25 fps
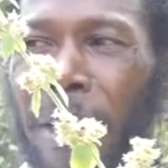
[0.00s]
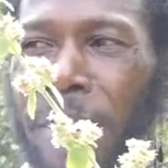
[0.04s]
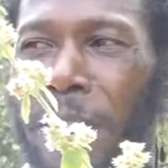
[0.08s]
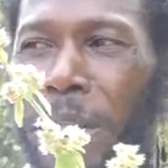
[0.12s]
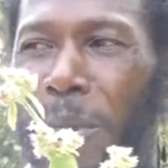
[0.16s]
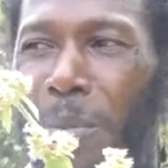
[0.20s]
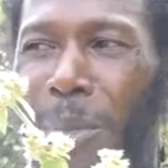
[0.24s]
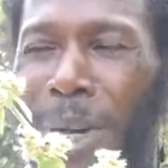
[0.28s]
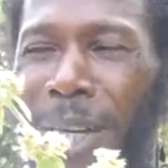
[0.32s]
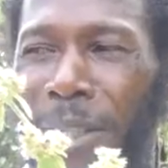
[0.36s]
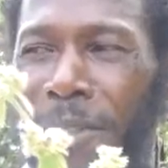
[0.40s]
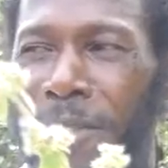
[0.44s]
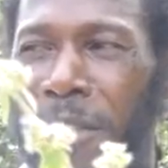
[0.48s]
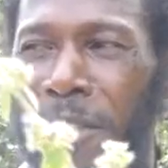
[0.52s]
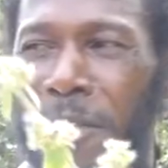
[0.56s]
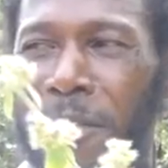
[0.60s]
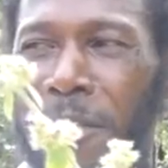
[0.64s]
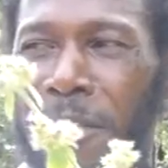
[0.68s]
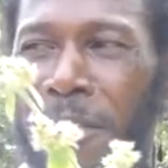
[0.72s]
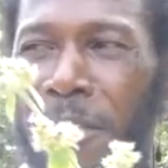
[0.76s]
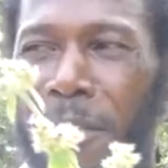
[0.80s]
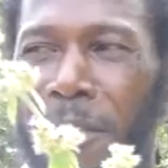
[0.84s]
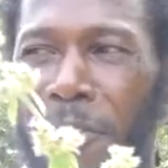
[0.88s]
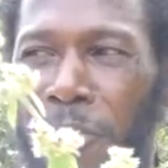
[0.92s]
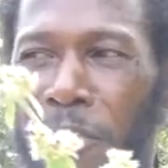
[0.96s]
the
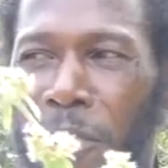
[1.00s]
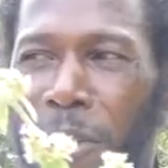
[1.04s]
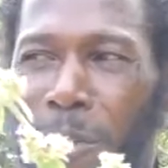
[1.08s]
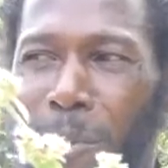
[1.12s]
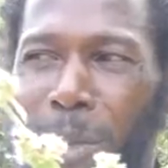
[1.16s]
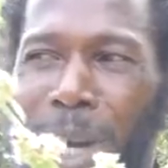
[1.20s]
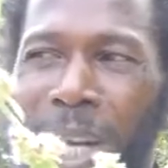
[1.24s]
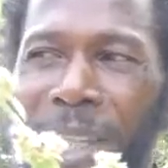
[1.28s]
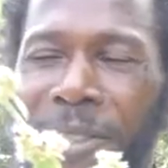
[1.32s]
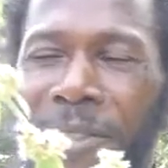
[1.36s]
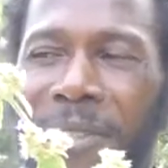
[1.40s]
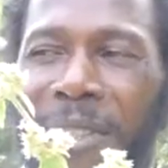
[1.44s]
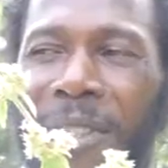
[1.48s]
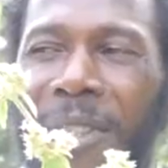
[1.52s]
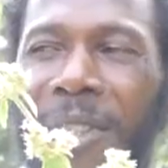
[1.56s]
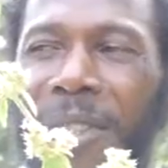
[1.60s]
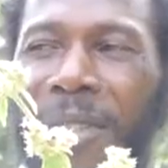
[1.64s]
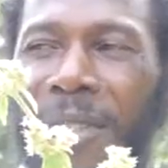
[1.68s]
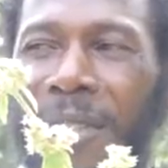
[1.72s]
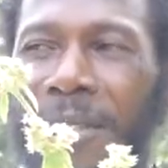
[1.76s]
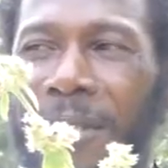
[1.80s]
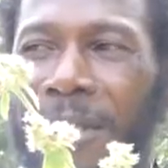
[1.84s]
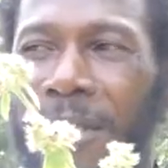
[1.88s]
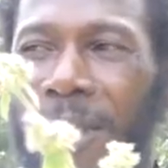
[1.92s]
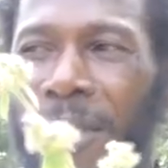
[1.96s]
master's of your master.
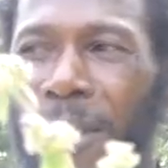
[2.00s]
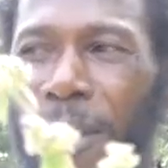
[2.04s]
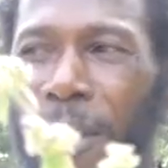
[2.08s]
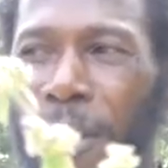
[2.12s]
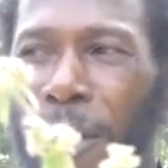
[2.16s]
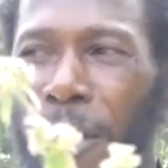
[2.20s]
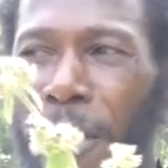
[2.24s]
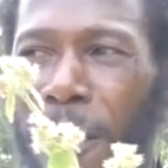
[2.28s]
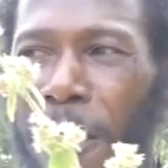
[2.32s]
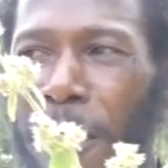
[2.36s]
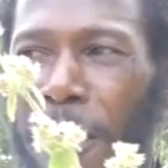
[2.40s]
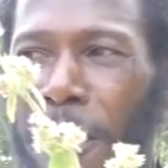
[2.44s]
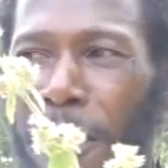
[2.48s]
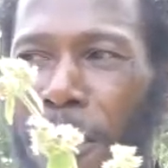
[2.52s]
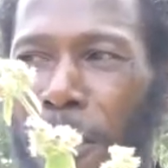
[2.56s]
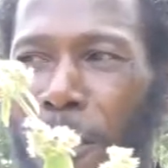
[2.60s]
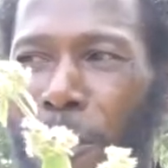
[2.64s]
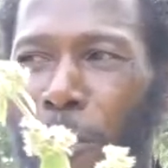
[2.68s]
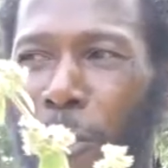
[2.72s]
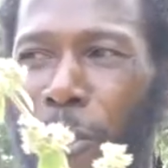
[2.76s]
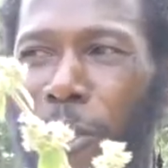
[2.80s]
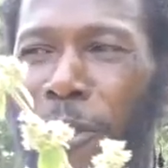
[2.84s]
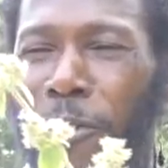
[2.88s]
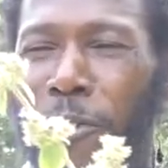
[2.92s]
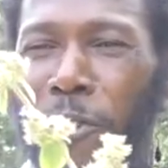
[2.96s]

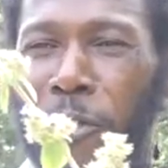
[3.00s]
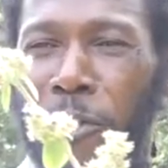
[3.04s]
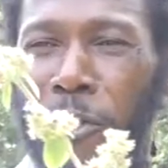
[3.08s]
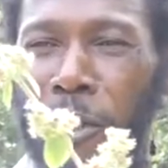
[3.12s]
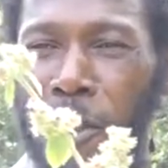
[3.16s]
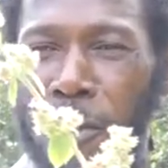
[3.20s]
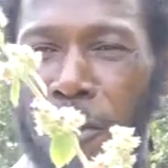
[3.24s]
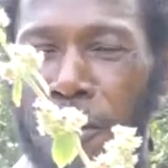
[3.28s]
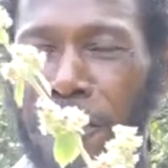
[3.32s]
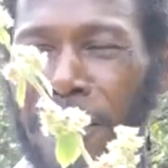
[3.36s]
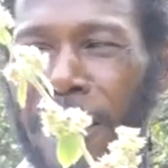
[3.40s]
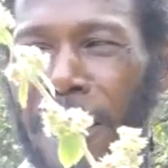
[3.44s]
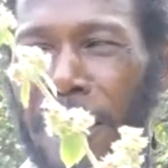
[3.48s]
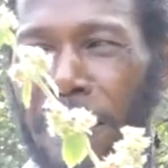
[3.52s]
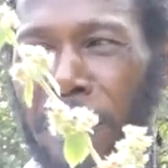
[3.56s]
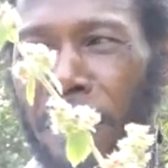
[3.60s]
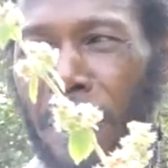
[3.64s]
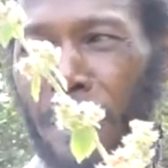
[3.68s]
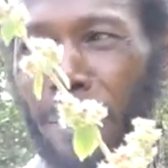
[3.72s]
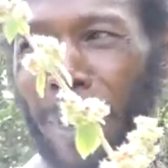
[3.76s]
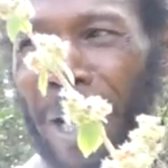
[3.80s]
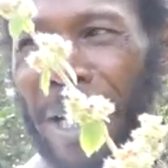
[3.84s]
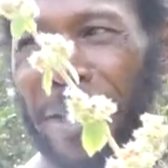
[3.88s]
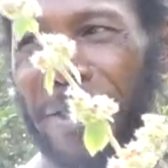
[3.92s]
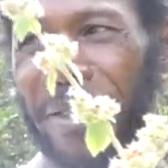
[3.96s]
But if you just take
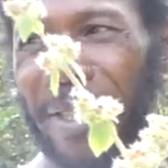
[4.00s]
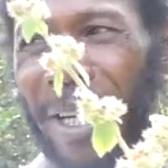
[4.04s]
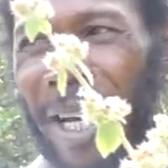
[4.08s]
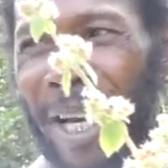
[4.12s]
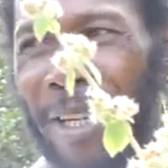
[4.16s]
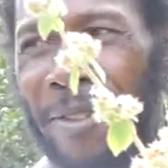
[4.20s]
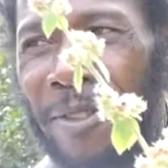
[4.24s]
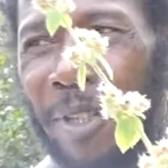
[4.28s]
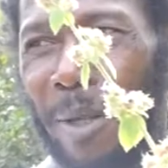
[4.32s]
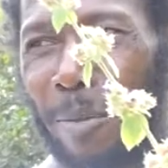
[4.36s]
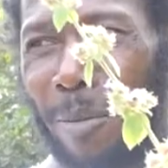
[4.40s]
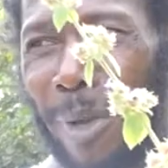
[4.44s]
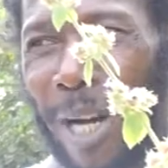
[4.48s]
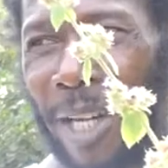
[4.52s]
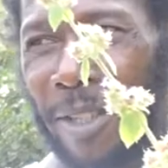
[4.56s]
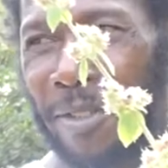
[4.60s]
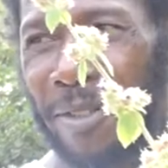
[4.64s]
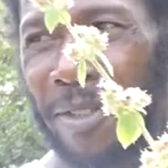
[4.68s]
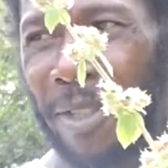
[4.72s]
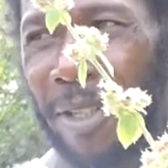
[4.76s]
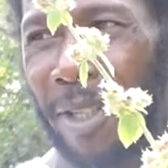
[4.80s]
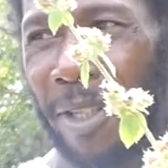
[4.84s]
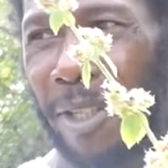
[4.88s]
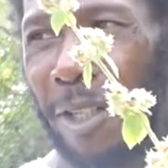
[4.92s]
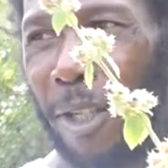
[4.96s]
your master as a
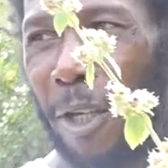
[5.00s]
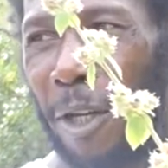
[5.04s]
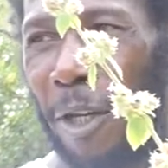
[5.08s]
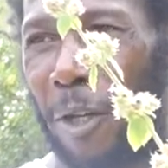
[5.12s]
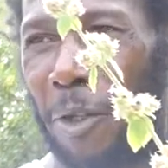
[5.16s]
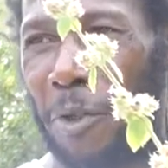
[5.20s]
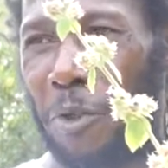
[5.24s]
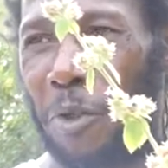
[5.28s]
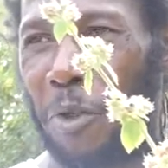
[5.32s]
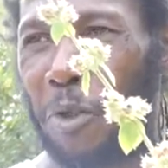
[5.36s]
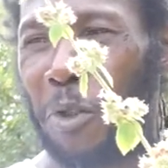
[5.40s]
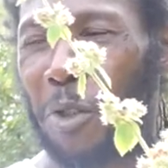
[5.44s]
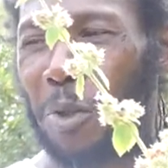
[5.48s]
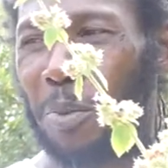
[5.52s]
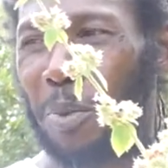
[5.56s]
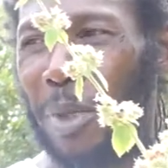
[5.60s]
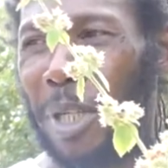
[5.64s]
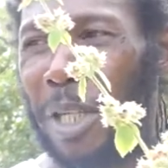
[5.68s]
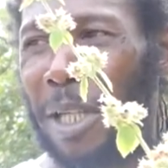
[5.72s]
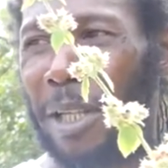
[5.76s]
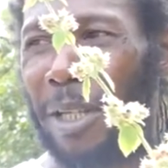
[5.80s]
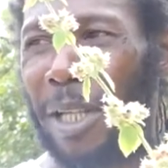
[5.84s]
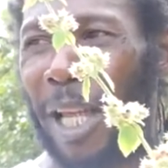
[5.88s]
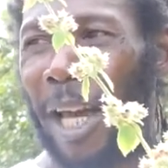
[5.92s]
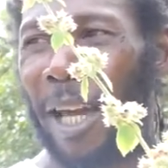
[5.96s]
master, you just
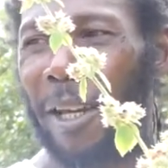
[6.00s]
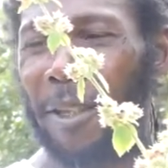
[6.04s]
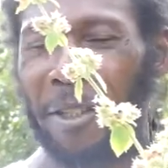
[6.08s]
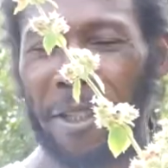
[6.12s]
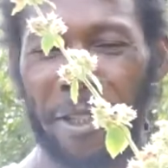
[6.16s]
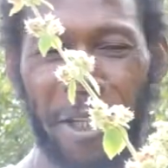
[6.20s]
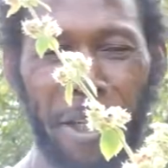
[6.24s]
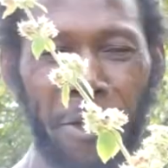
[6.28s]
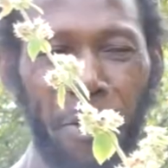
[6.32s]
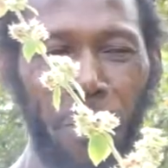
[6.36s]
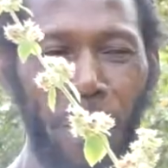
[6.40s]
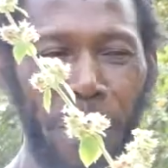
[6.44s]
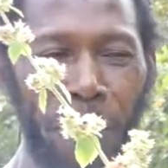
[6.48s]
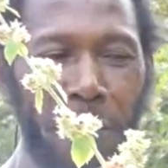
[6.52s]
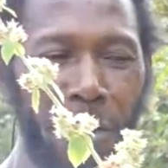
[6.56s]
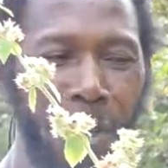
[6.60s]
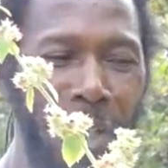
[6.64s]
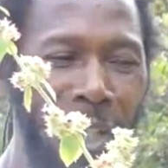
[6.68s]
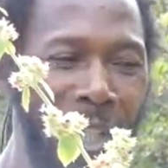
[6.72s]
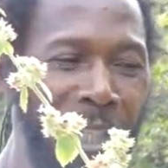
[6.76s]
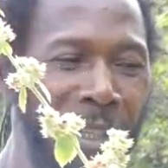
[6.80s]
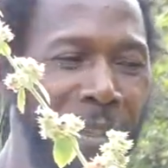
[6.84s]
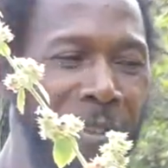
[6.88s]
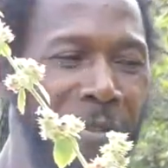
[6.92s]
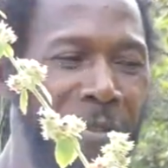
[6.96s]
be enlightened and you want to
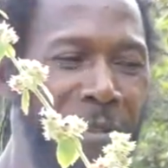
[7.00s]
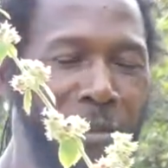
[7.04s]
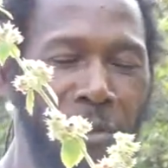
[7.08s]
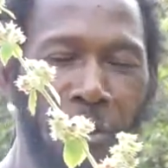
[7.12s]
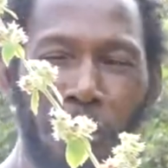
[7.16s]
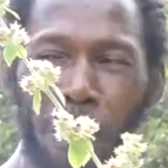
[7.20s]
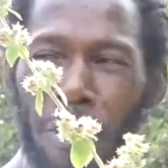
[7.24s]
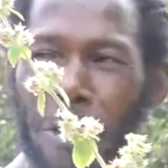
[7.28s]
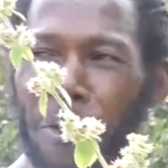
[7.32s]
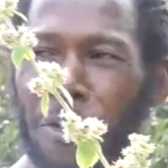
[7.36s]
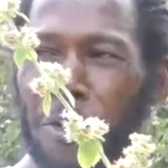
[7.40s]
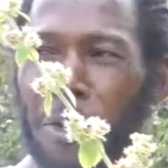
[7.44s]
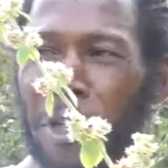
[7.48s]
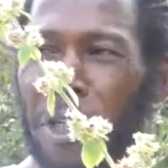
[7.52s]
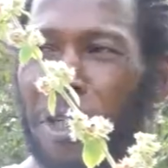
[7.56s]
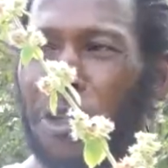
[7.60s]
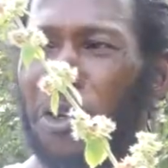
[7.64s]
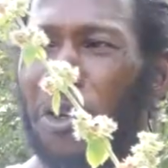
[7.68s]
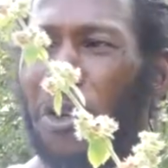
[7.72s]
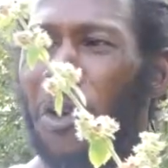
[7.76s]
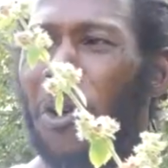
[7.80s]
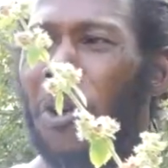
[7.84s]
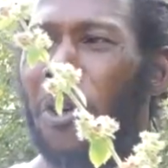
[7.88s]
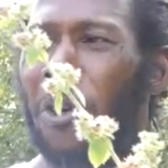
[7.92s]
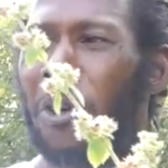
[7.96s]
live also in
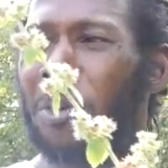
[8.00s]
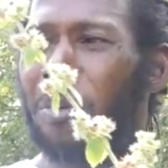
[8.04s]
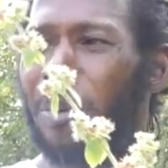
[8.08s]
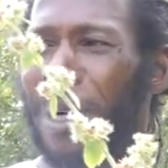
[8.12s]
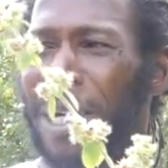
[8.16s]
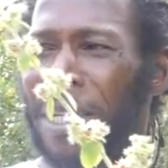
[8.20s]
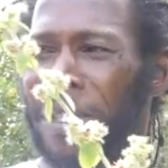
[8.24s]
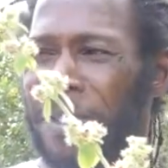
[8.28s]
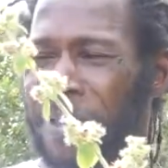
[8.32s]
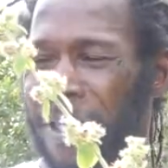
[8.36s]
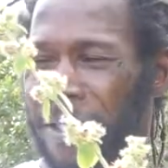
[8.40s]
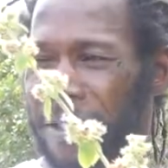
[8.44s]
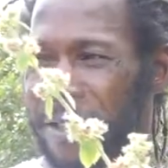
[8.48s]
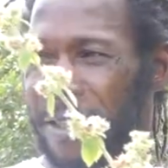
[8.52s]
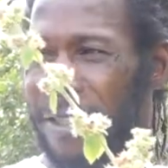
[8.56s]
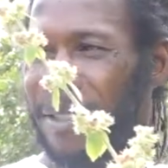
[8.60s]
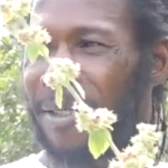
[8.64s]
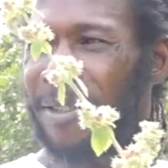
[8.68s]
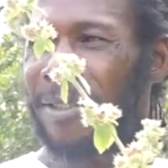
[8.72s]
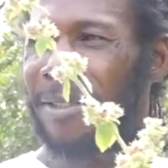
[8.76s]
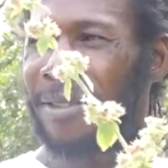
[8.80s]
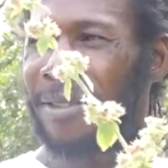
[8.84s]
your own mastership,